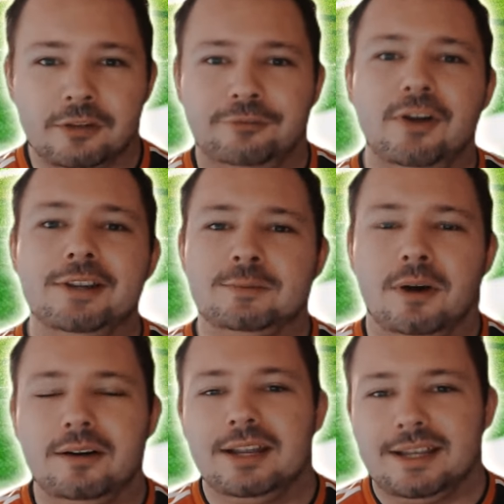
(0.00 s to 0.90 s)
The first
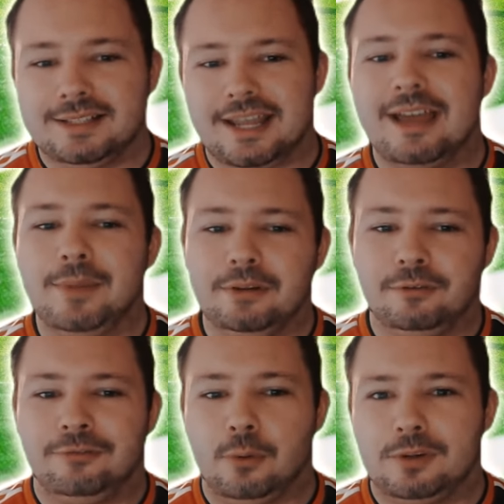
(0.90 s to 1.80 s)
one is Emil
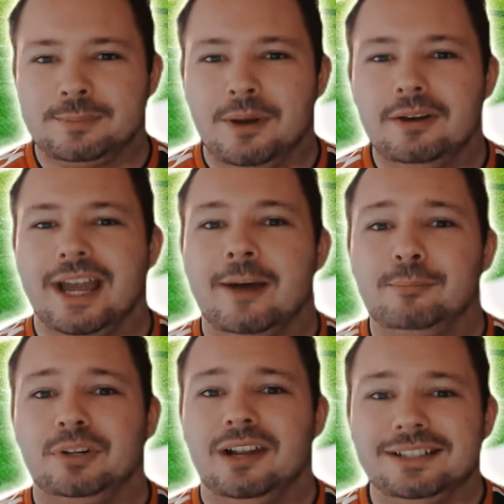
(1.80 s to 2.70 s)
Forsberg
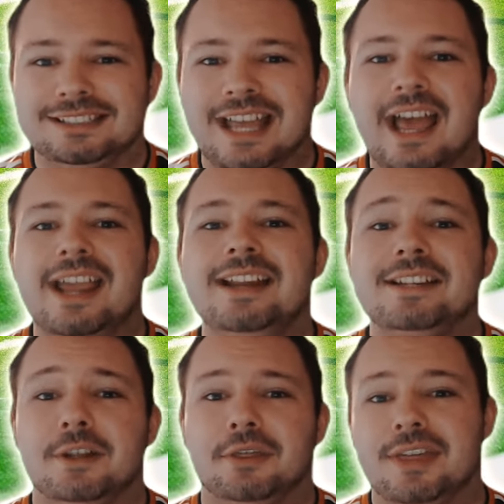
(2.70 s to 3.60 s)
at plus
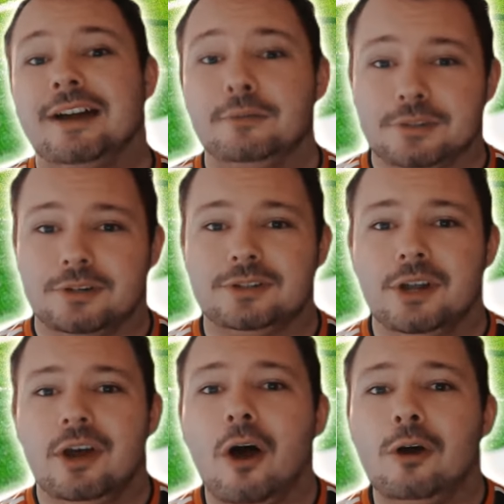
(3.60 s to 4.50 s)
8,000
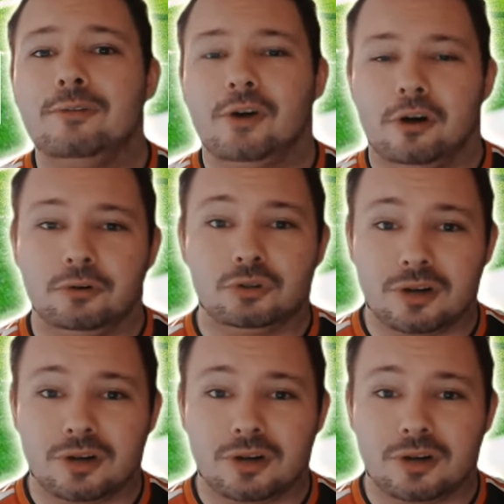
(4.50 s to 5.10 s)
over on